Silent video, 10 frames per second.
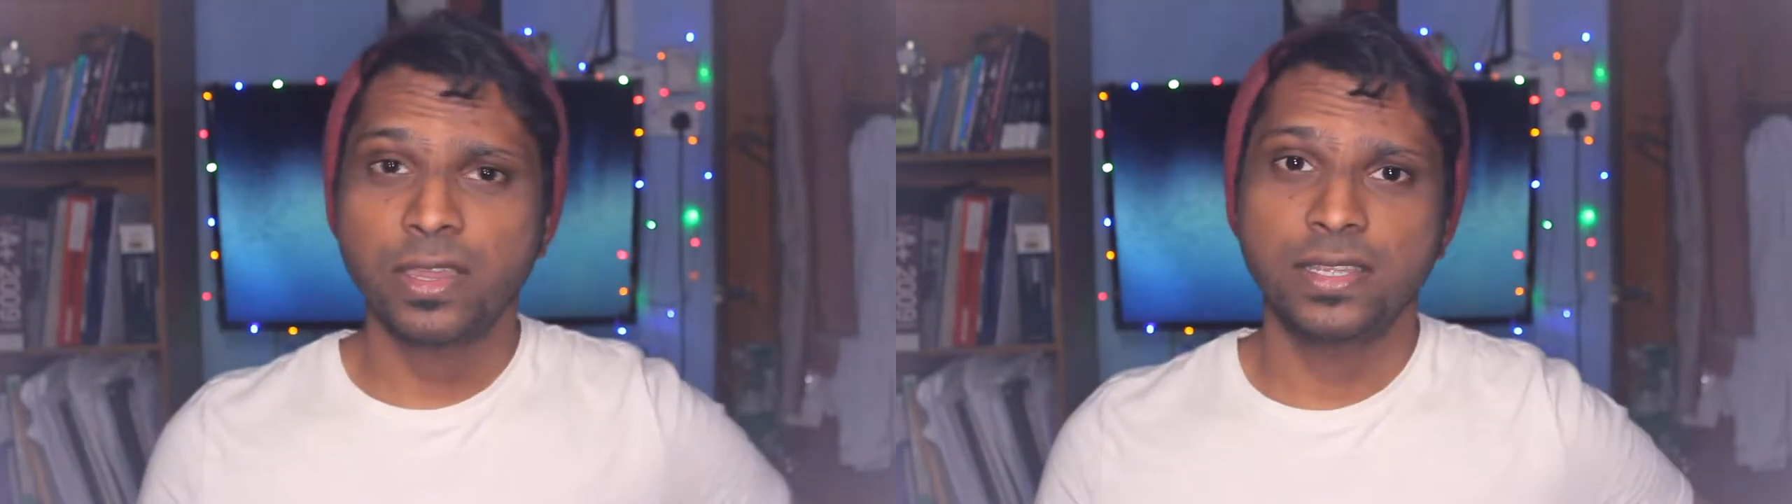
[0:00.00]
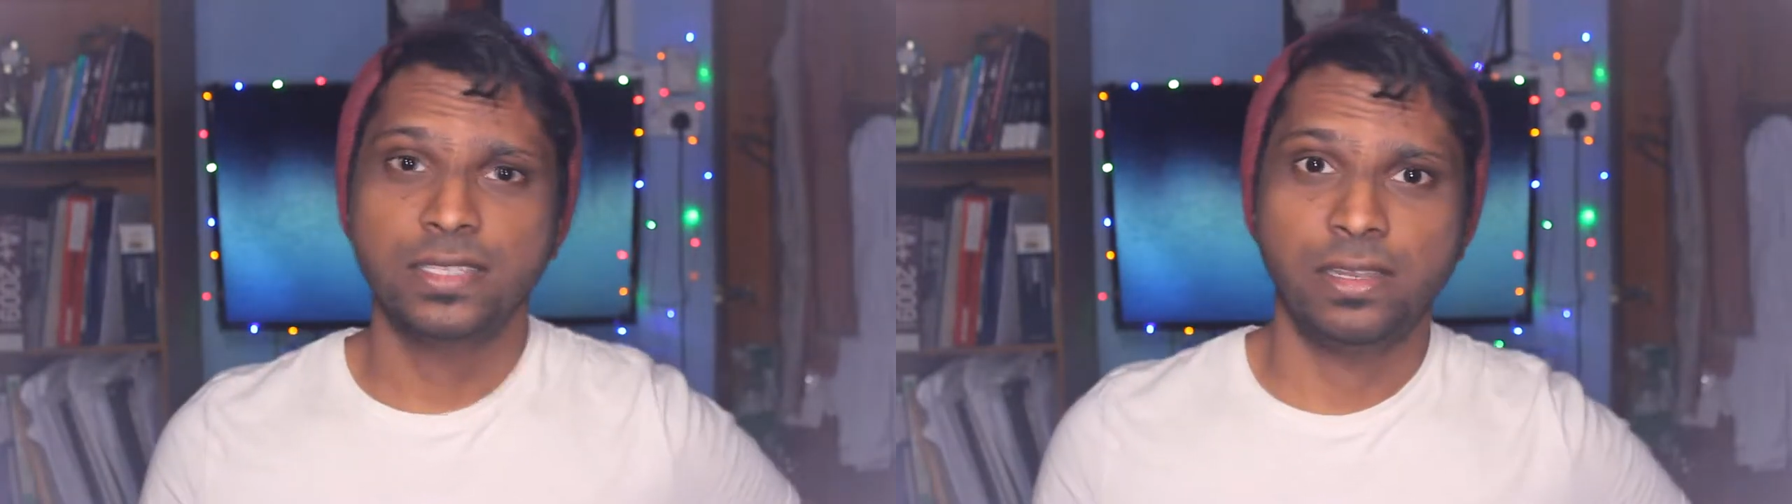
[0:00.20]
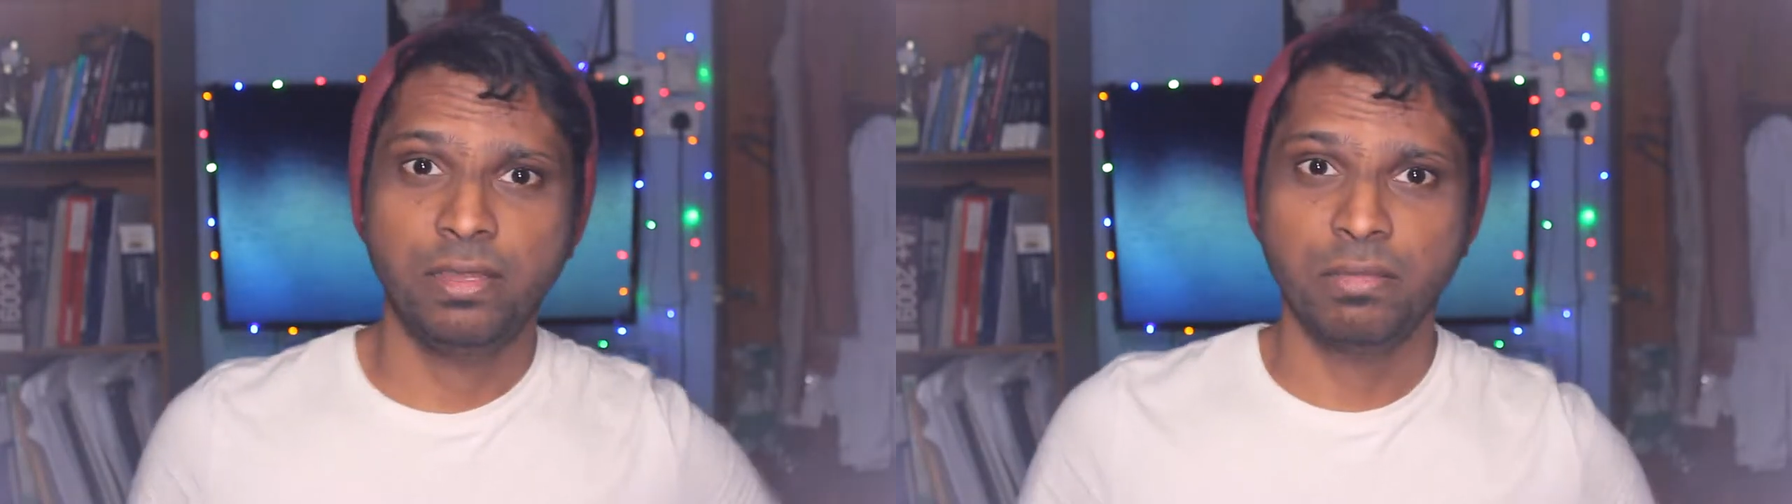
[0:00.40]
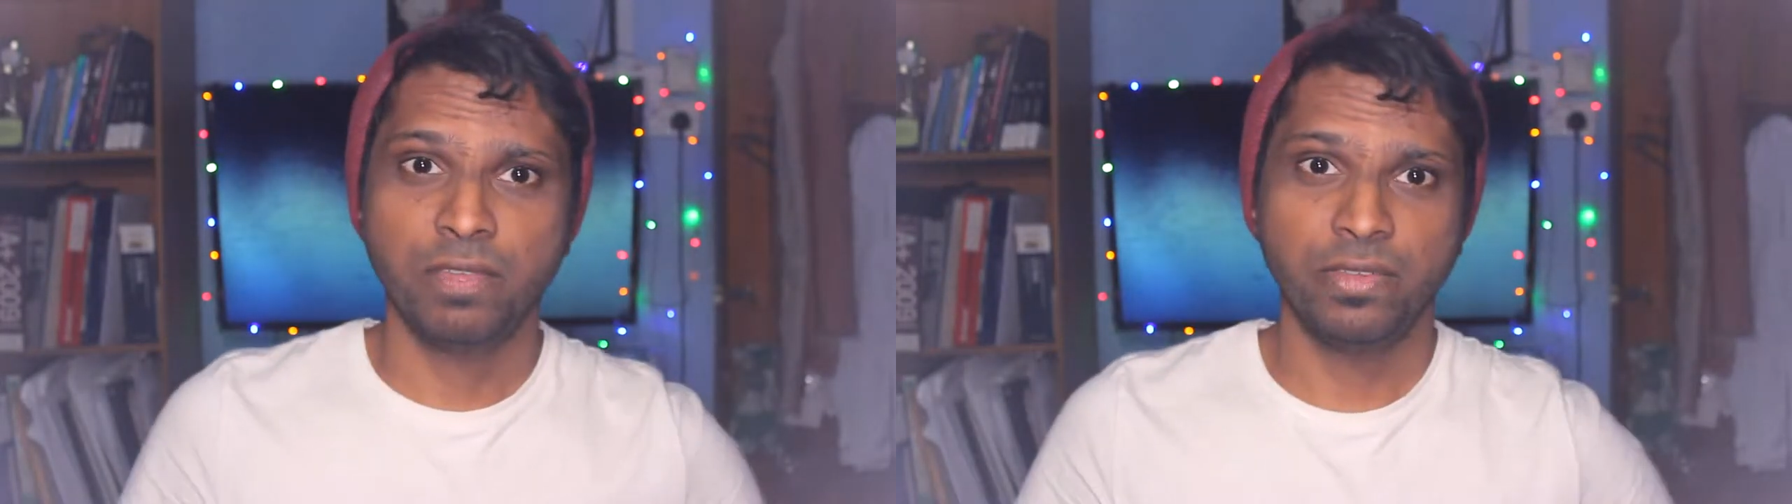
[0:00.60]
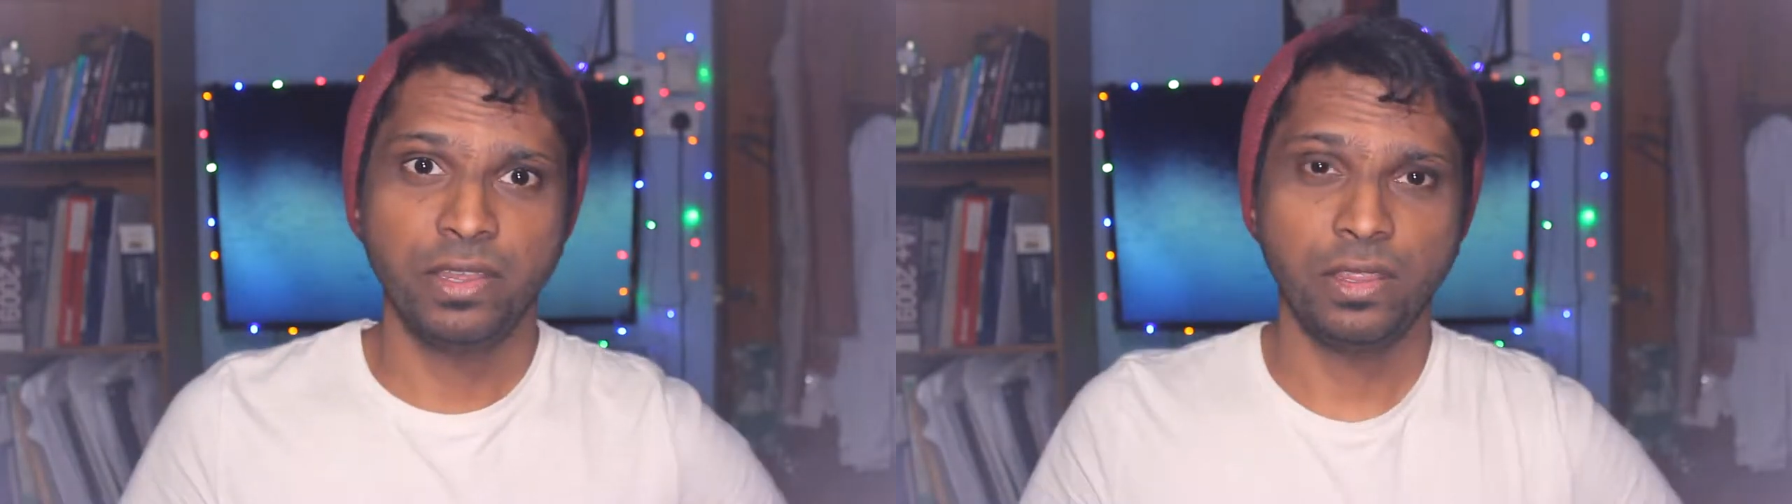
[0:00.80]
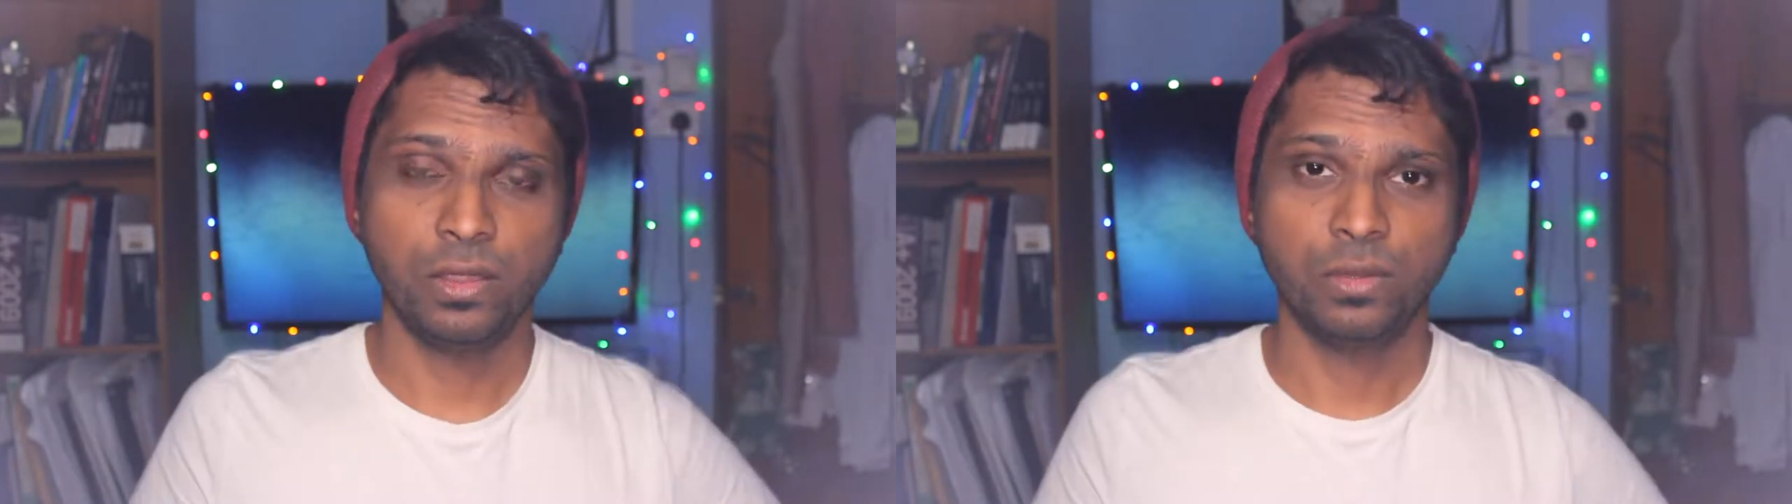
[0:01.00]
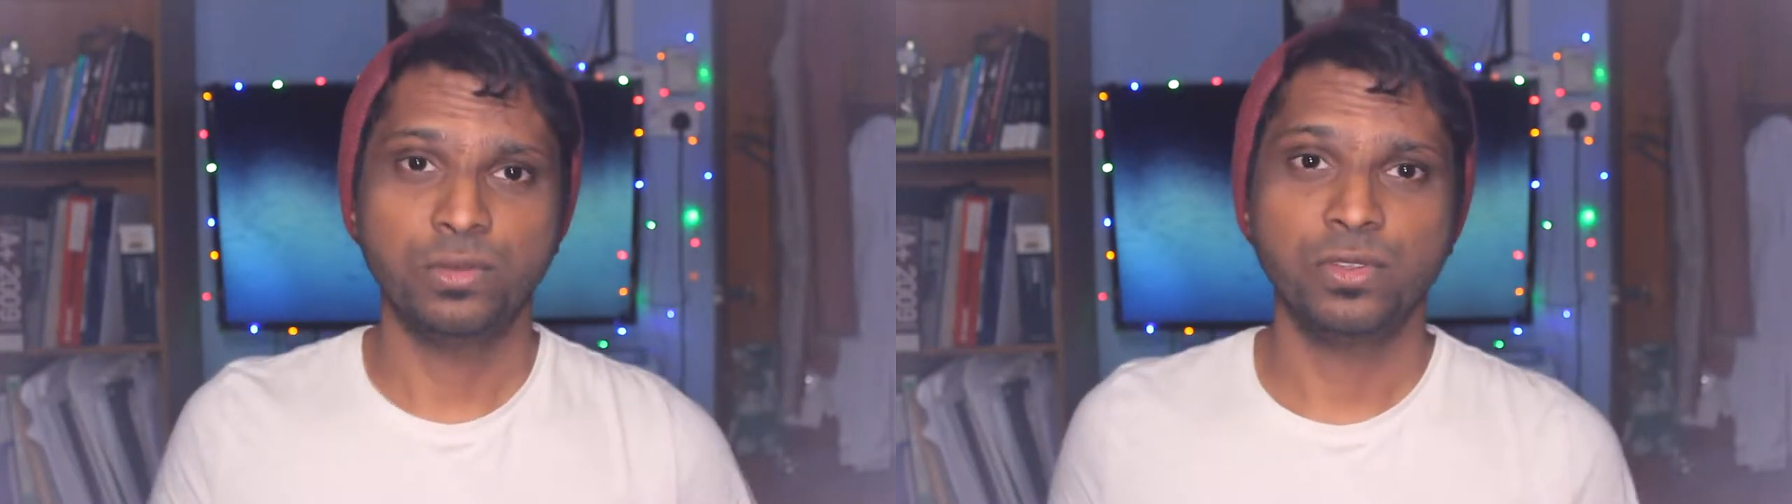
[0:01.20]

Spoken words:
guys like my video.